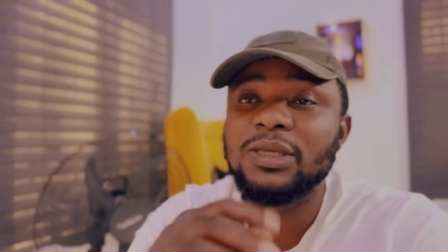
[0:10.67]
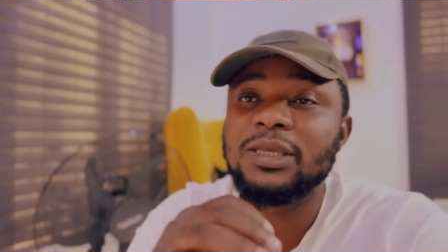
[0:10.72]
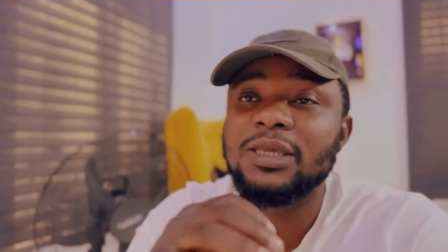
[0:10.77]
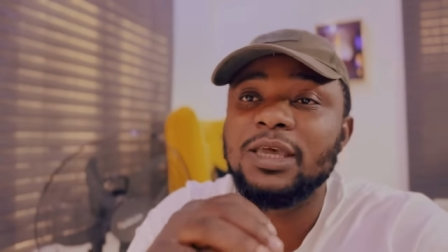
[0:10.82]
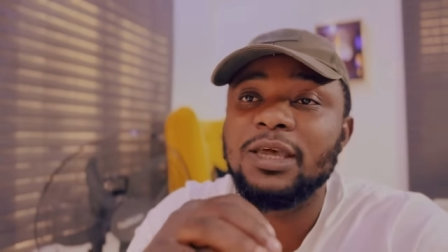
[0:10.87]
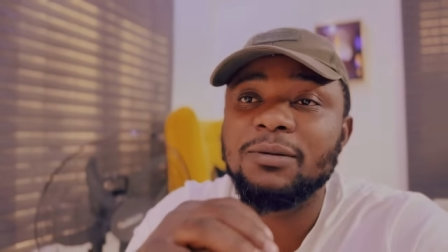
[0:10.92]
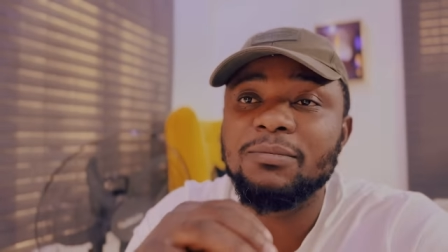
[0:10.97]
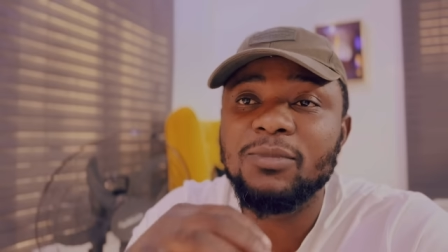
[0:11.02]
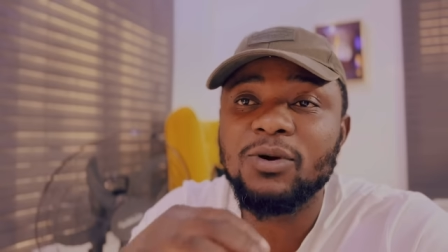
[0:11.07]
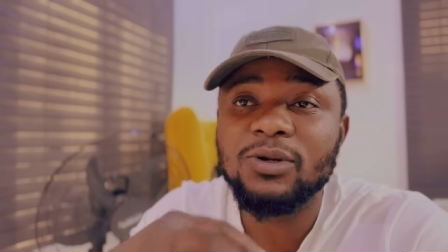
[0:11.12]
week
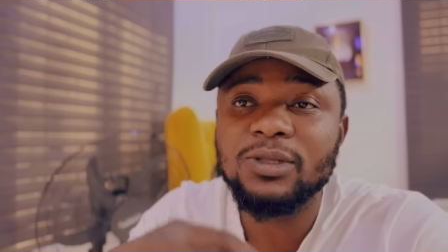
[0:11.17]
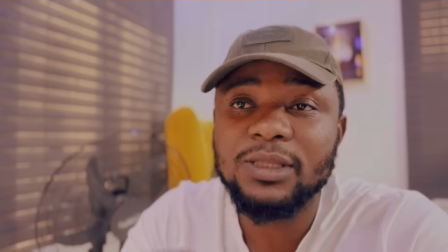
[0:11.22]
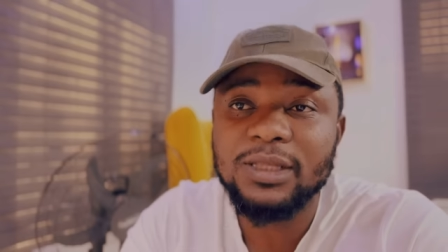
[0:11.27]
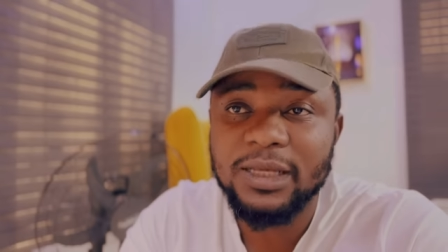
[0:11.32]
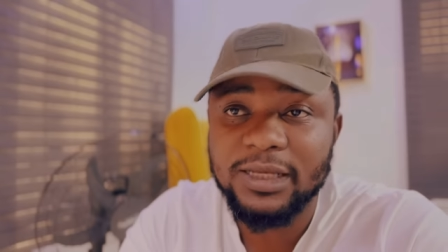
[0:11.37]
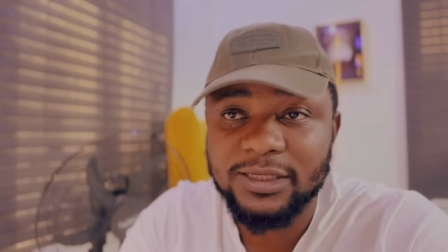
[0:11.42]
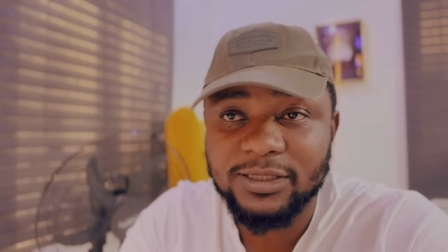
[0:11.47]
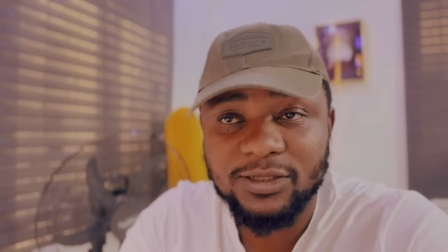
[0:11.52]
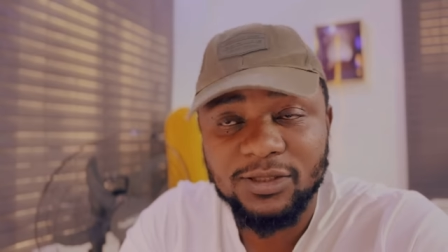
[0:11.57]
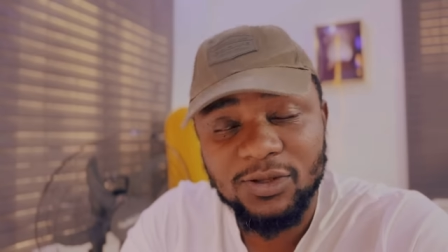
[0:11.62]
here,
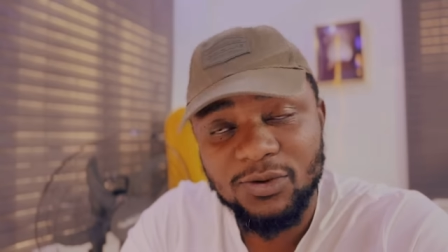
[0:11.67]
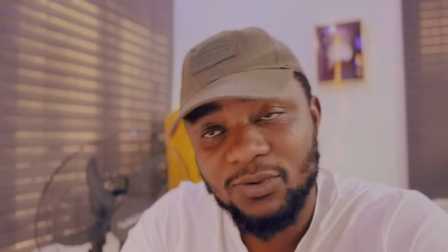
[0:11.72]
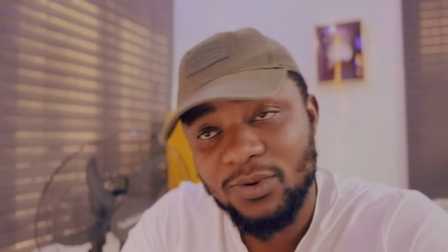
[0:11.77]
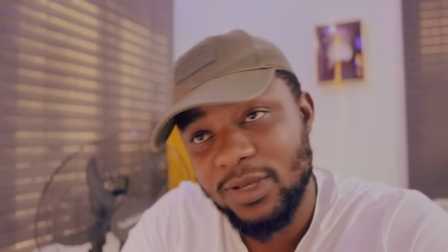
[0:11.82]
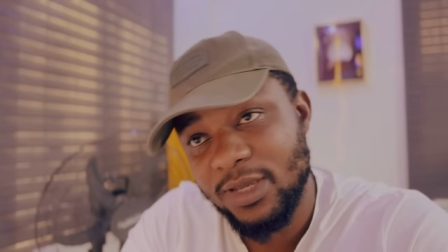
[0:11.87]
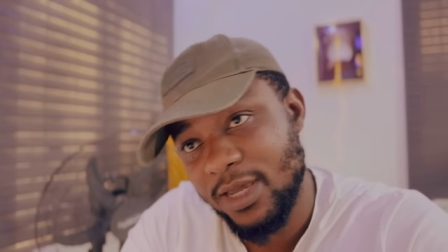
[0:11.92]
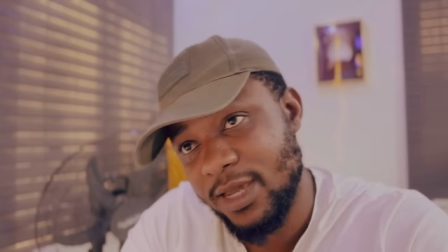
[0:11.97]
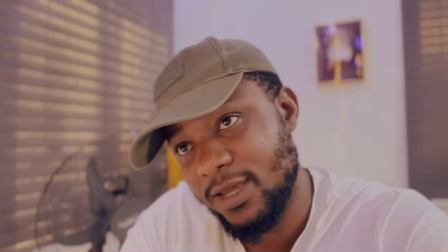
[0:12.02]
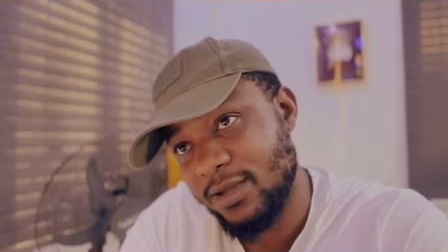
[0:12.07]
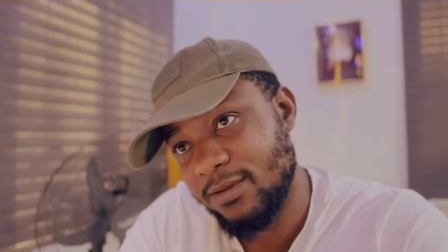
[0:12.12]
Monday is New
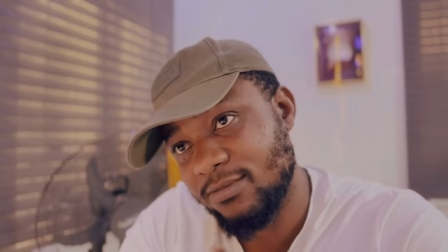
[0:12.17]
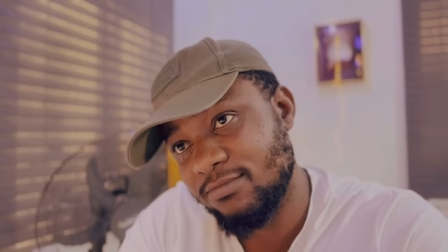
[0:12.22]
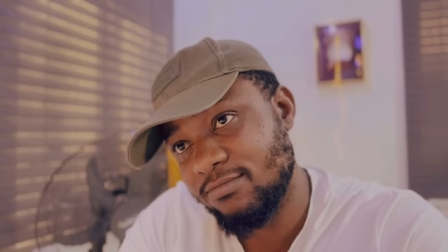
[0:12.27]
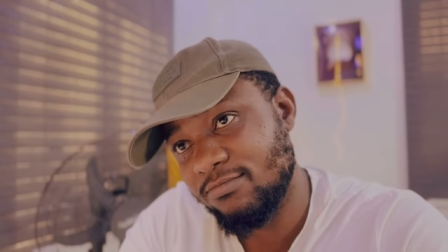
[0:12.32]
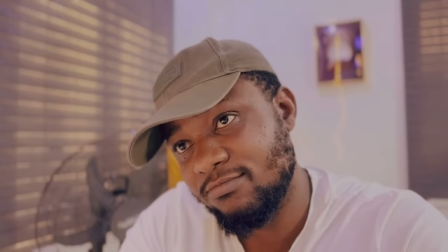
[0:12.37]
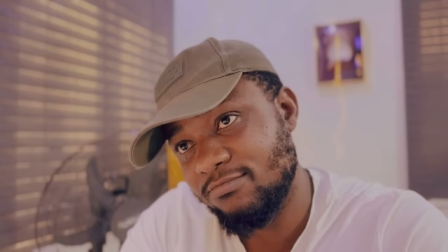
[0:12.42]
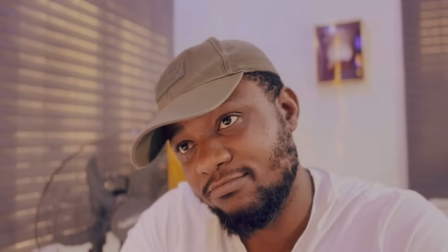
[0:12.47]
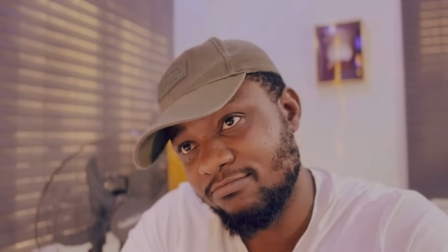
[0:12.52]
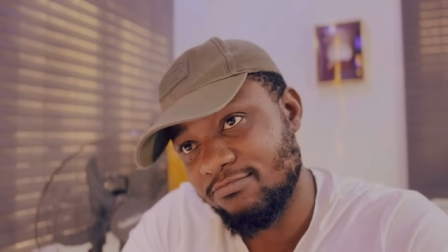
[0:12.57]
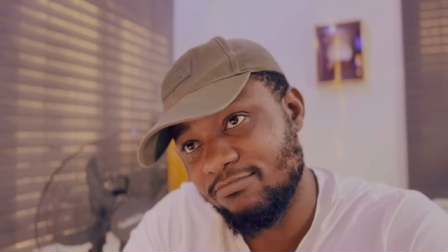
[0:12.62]
Year,
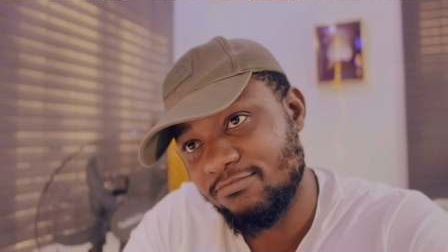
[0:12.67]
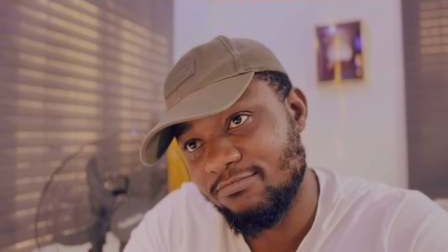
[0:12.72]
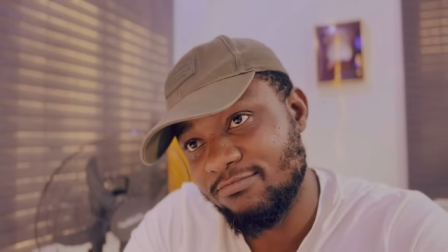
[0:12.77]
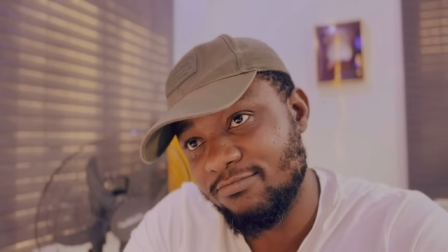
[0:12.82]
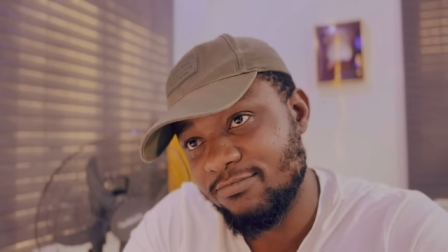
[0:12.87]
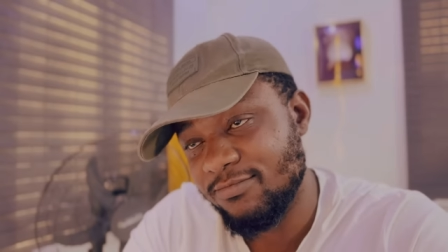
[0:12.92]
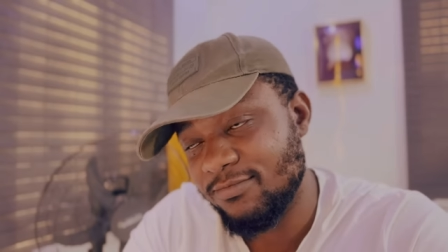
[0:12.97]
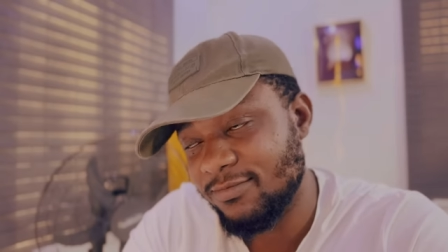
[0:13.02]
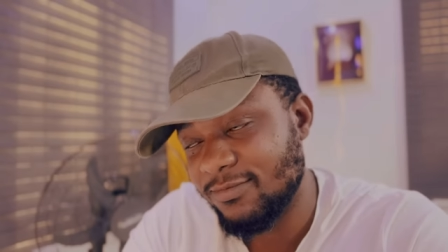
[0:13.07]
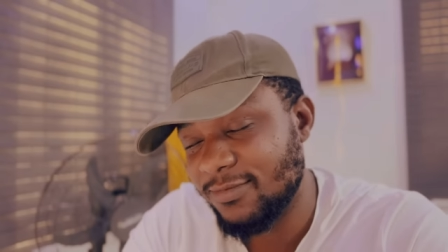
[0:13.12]

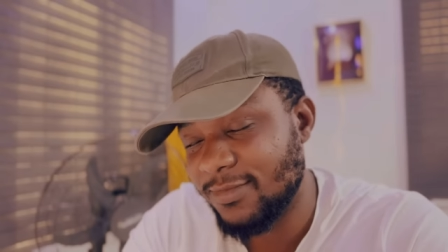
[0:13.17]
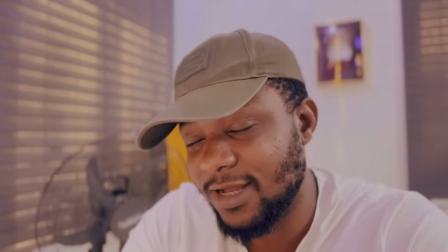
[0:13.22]
mm?